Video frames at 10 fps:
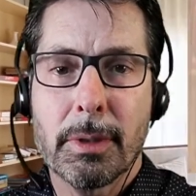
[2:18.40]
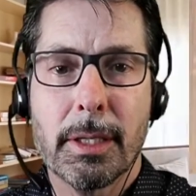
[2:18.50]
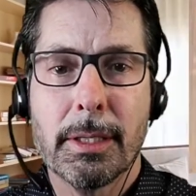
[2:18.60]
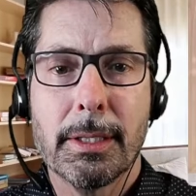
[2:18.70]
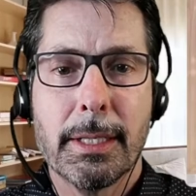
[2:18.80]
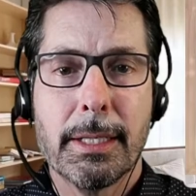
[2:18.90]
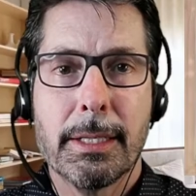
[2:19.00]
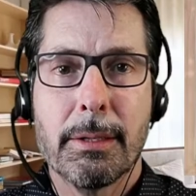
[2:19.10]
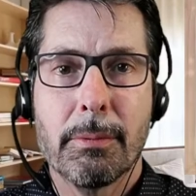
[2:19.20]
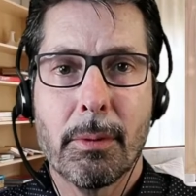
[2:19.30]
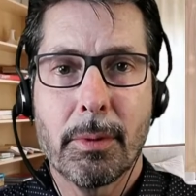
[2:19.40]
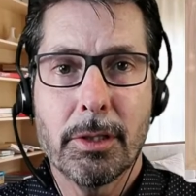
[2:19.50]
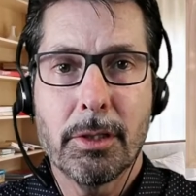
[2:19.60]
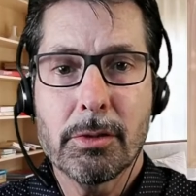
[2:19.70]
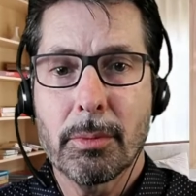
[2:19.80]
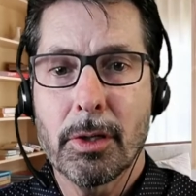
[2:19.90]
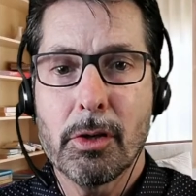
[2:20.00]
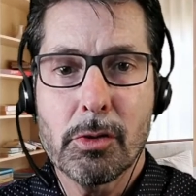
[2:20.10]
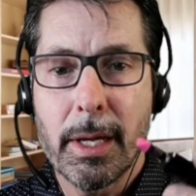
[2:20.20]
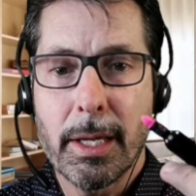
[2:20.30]
I'm going to do is I'm going
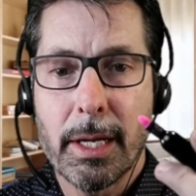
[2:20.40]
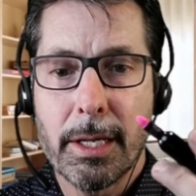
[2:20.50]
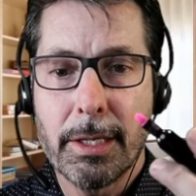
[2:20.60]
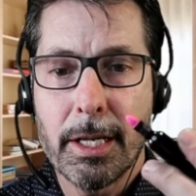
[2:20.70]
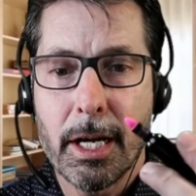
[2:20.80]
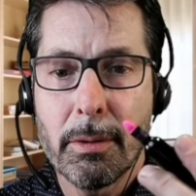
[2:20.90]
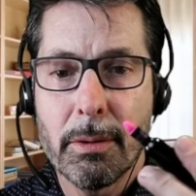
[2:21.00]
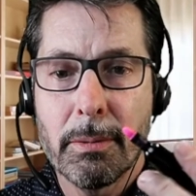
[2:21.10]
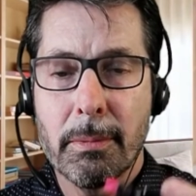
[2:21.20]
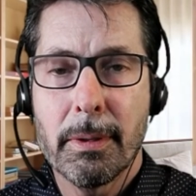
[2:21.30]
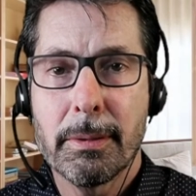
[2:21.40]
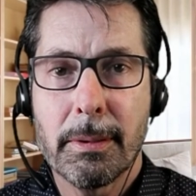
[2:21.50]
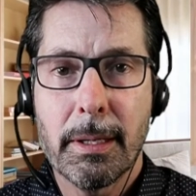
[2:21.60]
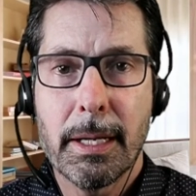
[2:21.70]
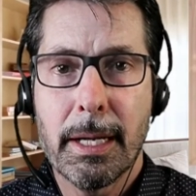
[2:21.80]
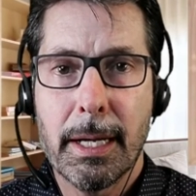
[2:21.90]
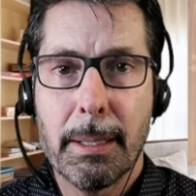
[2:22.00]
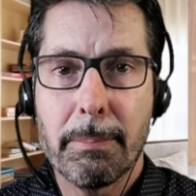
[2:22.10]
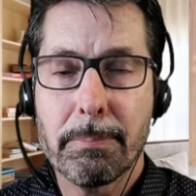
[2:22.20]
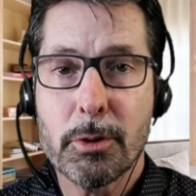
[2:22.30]
to use my neon
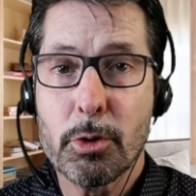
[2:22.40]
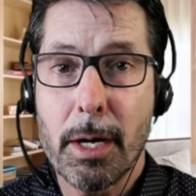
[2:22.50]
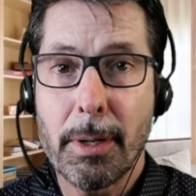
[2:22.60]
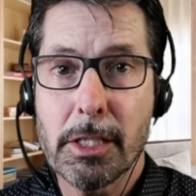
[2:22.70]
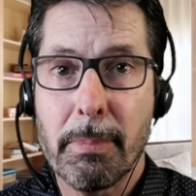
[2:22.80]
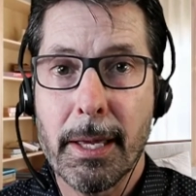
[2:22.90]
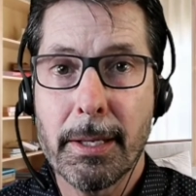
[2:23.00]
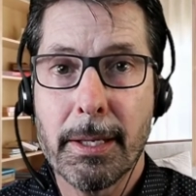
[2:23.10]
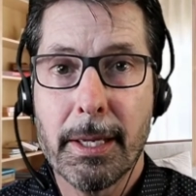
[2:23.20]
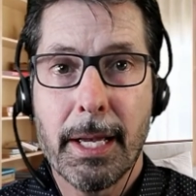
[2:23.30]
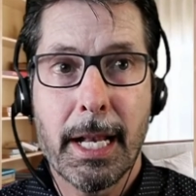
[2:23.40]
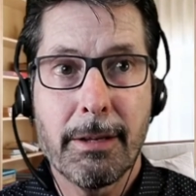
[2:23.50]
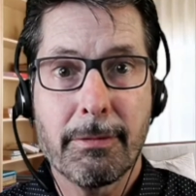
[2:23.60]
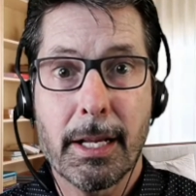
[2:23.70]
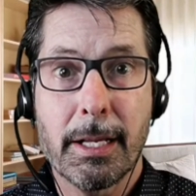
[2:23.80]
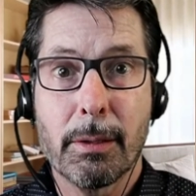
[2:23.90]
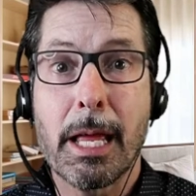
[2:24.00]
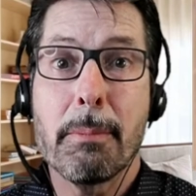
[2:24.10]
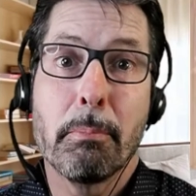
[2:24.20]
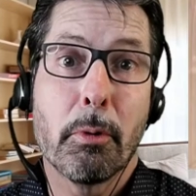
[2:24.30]
dry erase pen, and I've got a
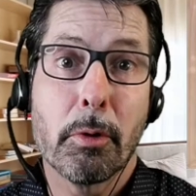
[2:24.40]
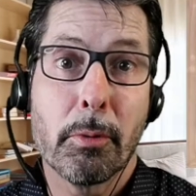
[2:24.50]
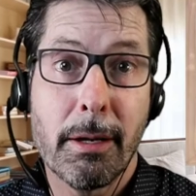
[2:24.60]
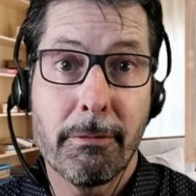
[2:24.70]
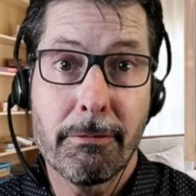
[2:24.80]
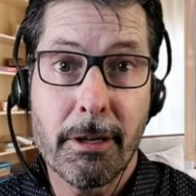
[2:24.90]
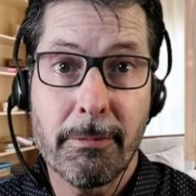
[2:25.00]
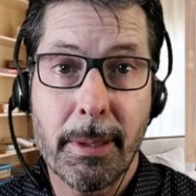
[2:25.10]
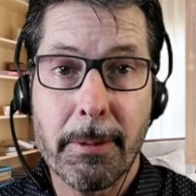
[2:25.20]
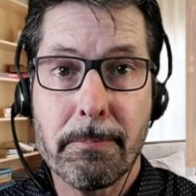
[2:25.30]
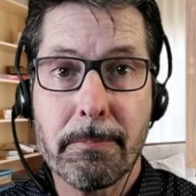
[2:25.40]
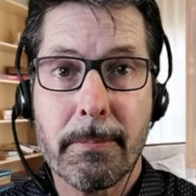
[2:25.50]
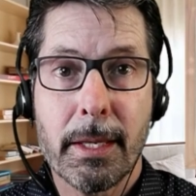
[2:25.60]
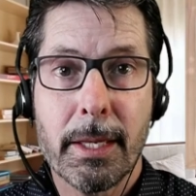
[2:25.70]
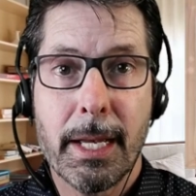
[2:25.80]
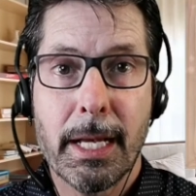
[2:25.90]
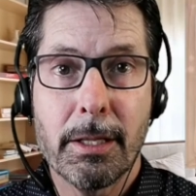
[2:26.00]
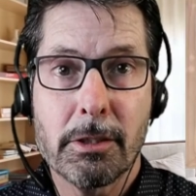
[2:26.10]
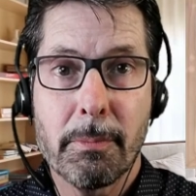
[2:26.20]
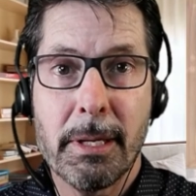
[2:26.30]
Lightboard right in front of me,
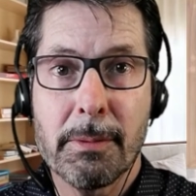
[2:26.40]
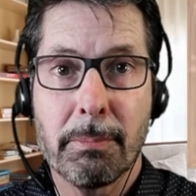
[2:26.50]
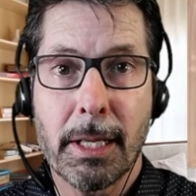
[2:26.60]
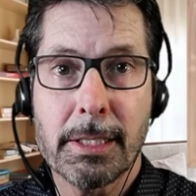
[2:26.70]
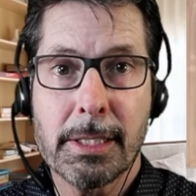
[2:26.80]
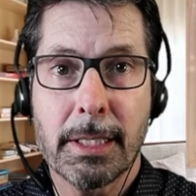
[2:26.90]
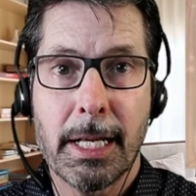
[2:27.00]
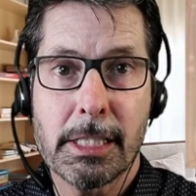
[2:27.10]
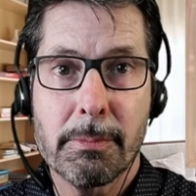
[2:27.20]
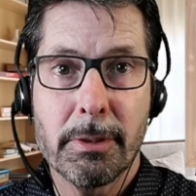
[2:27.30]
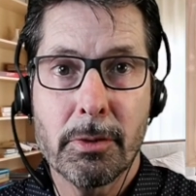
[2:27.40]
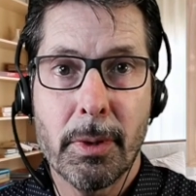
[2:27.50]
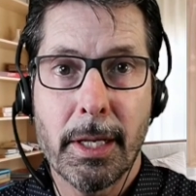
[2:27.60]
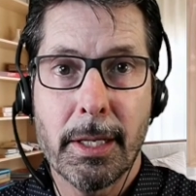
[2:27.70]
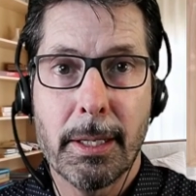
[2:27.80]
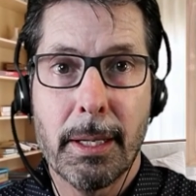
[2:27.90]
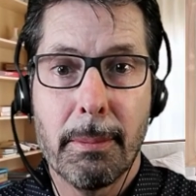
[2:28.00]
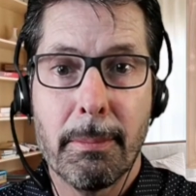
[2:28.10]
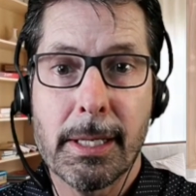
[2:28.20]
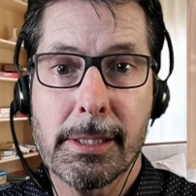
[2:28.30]
and there's a piece of plexiglass between
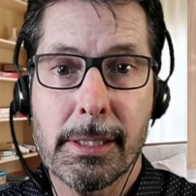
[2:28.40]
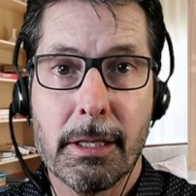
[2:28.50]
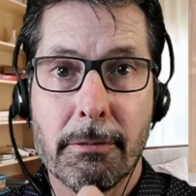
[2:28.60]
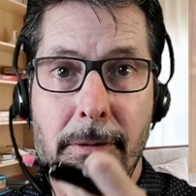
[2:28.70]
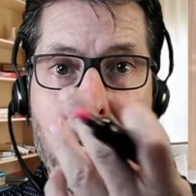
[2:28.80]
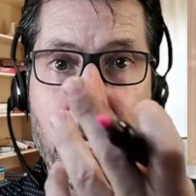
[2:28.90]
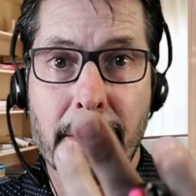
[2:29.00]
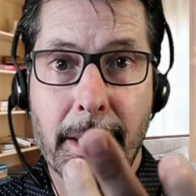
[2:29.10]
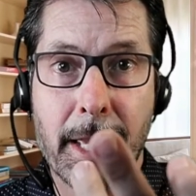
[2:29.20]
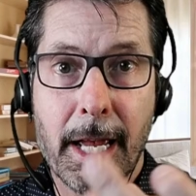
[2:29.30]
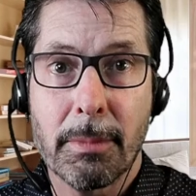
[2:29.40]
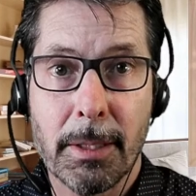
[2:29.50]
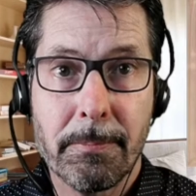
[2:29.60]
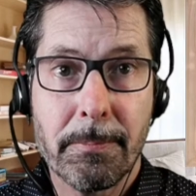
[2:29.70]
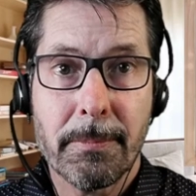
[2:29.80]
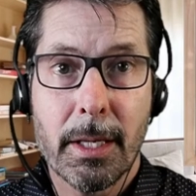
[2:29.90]
myself and the camera.